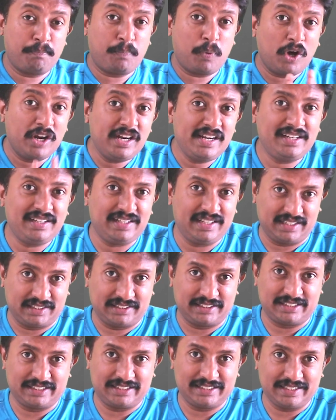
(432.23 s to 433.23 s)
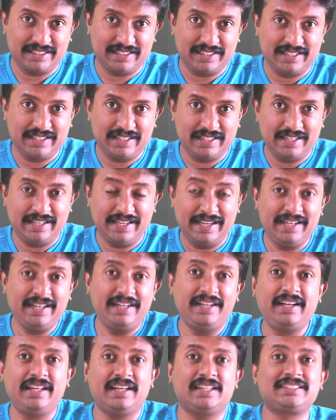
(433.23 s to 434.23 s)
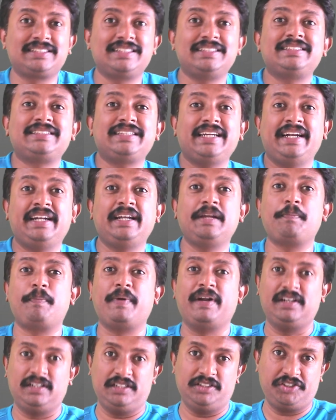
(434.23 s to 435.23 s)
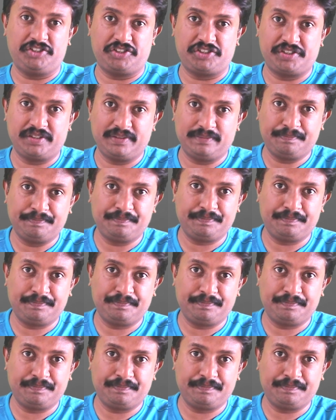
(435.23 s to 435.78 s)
Politics in India Since Independence.